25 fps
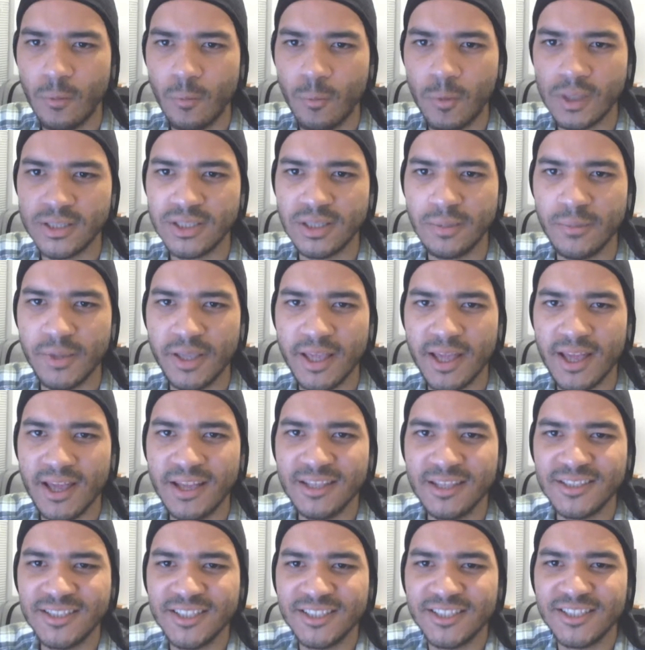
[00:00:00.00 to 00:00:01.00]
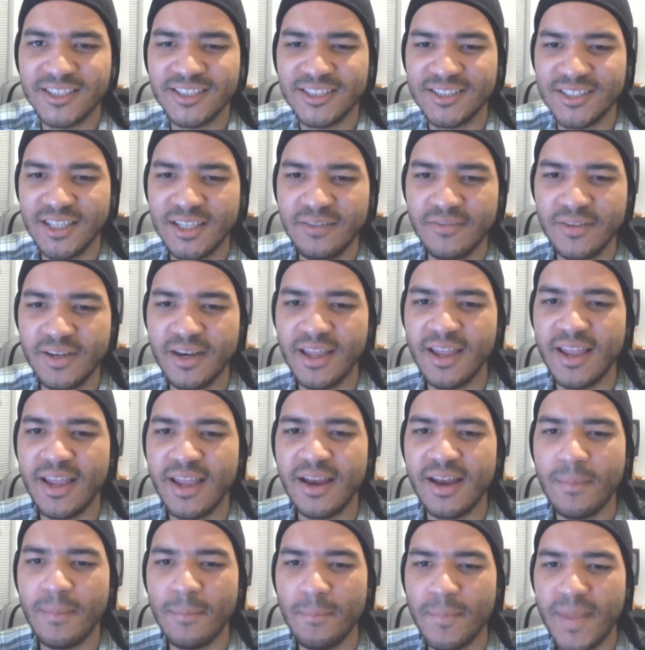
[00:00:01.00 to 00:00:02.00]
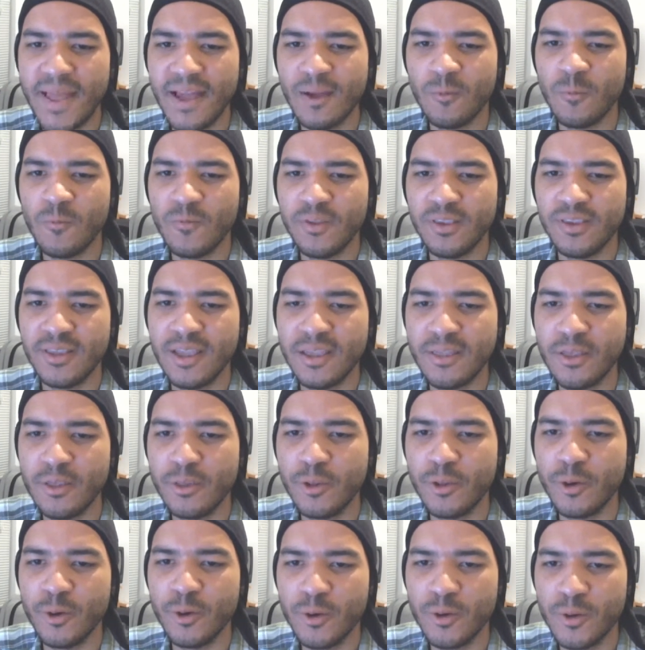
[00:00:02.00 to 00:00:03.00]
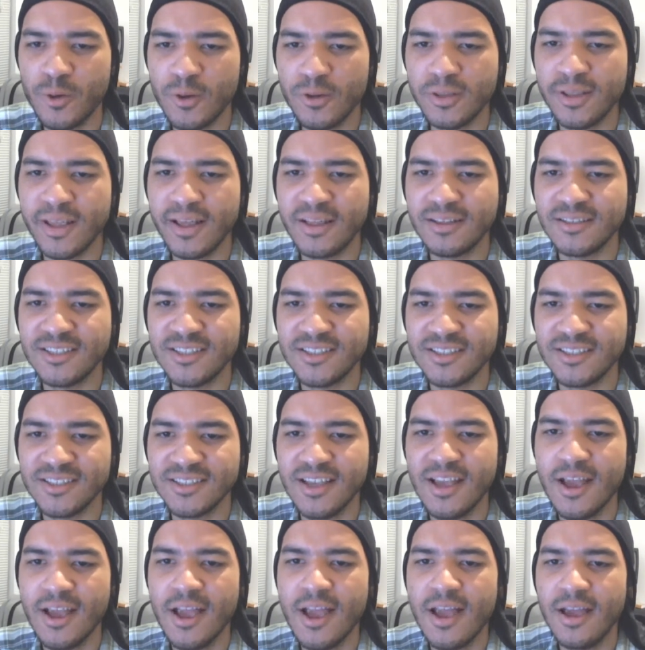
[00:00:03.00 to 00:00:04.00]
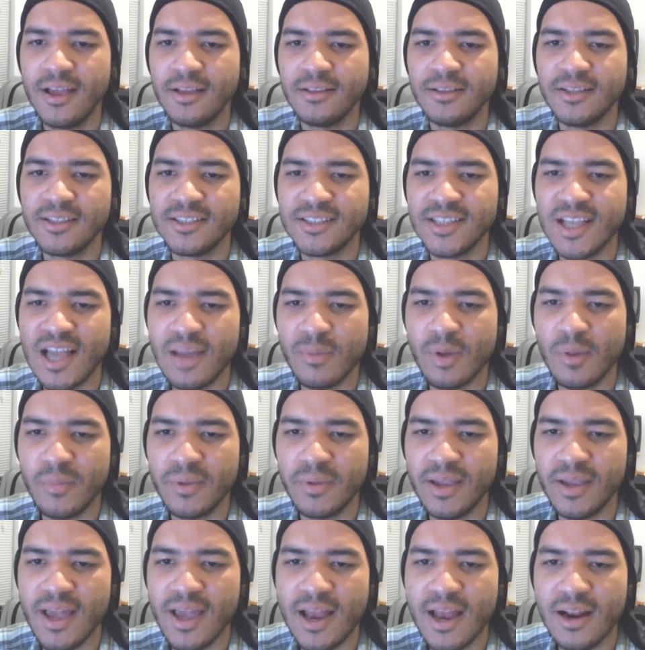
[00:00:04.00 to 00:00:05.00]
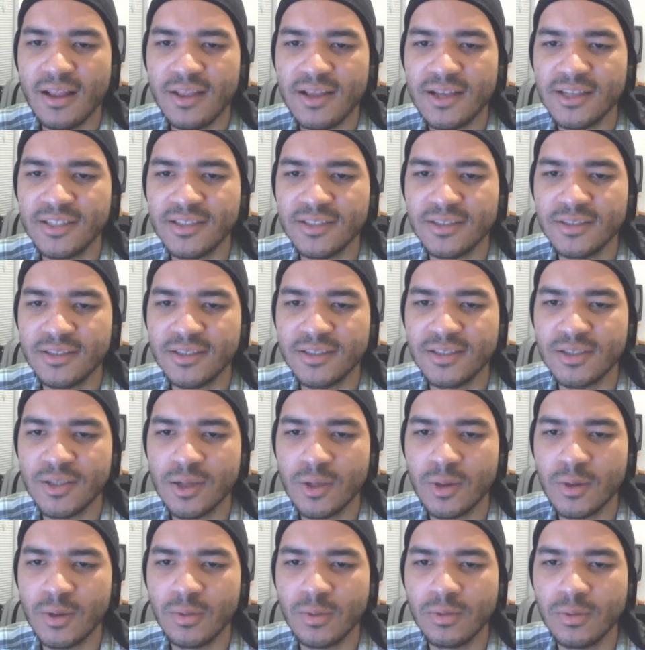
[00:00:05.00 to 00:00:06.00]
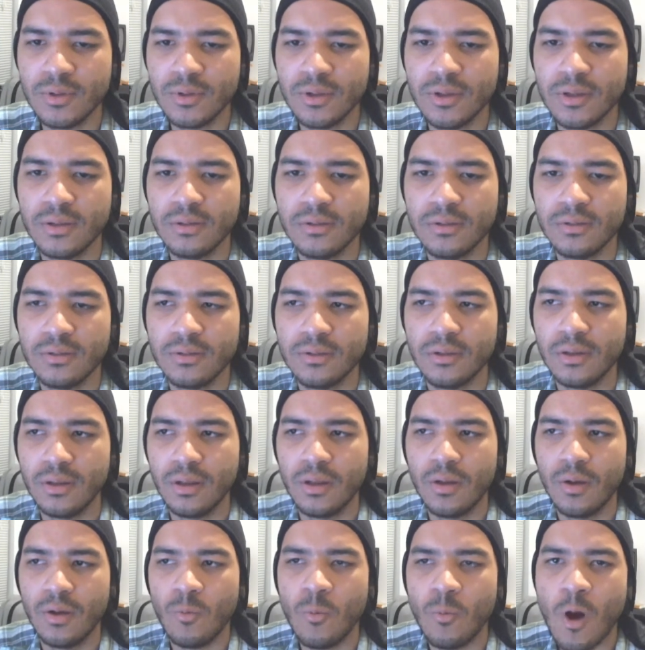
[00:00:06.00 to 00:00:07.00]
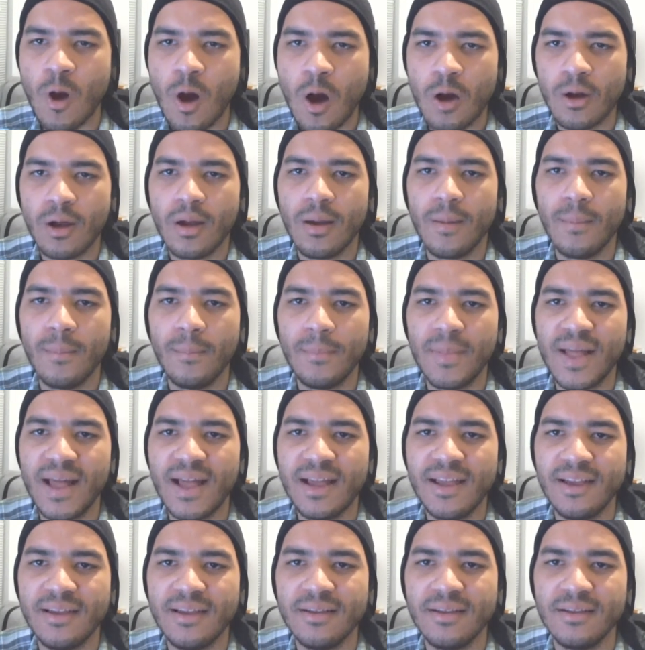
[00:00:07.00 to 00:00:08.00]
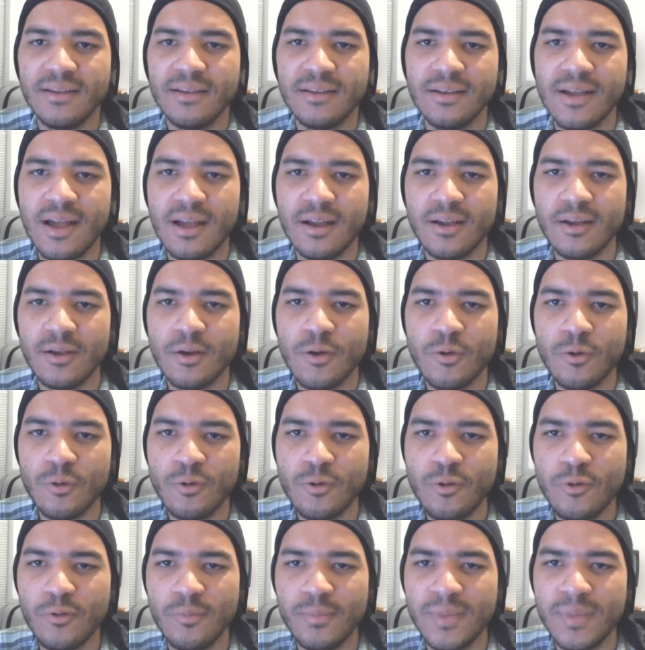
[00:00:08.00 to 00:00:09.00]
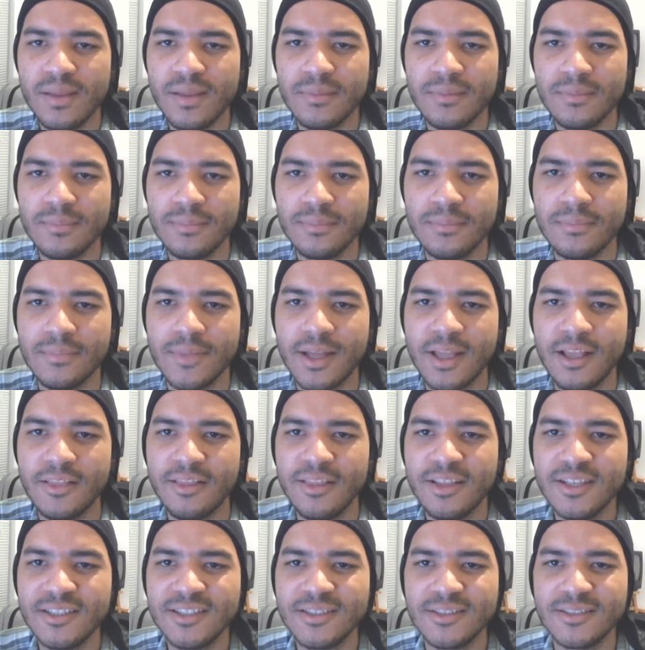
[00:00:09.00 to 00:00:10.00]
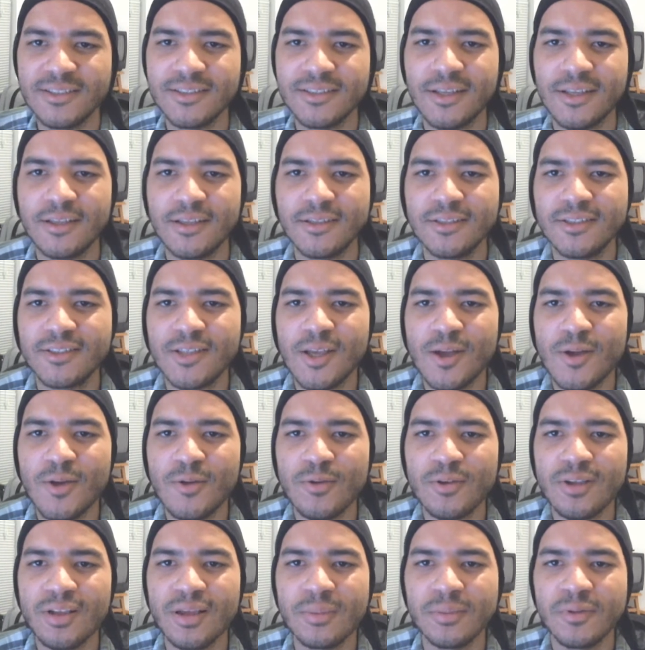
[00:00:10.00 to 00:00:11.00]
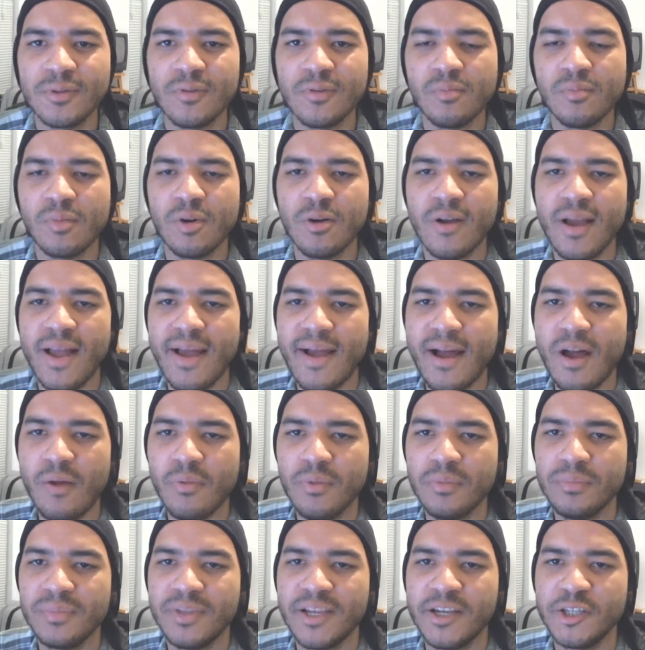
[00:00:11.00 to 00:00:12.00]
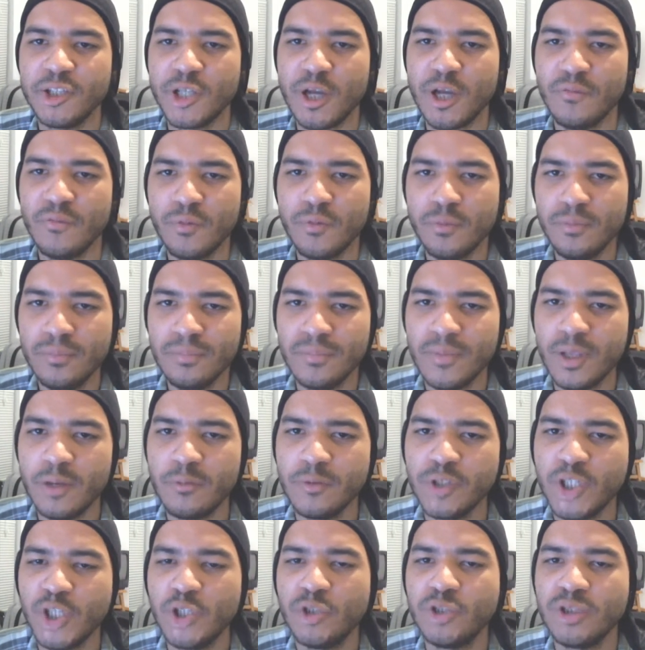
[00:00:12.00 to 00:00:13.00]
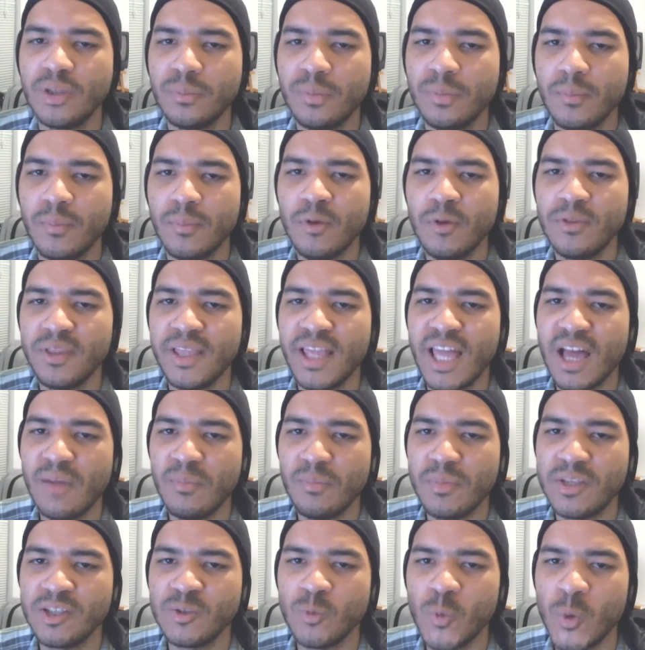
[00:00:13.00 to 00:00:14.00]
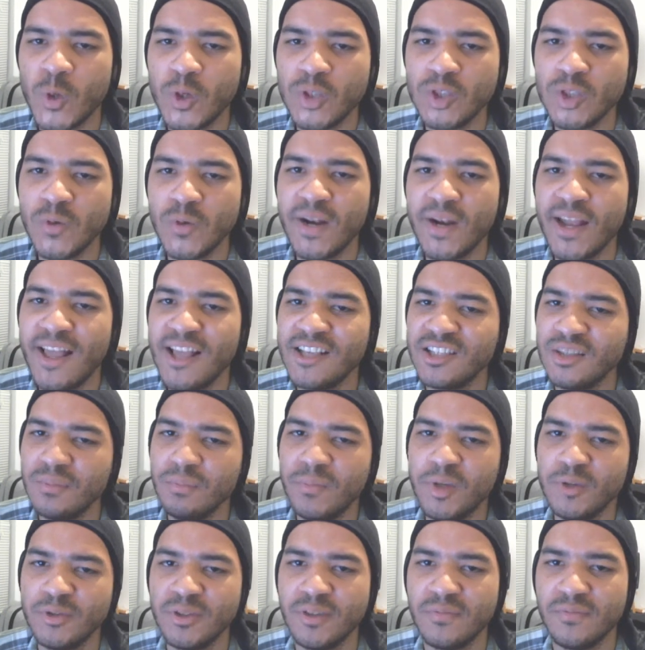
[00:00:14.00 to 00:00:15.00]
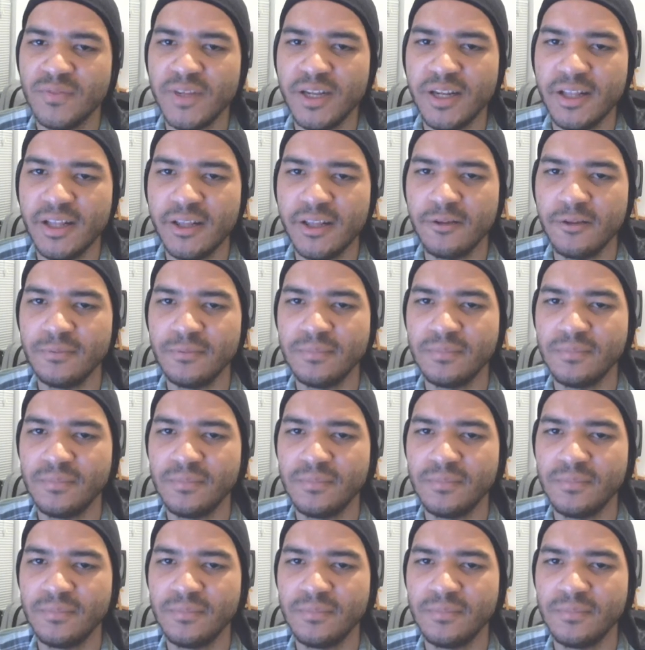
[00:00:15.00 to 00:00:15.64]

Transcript: What's up, you guys? This is Steven, and I'm back with another lyrical analysis. This time, I'll be analyzing the song Walk by Koda Kumi. And this song comes from her album Deja Vu, and was used to promote the album as well, so it has a music video.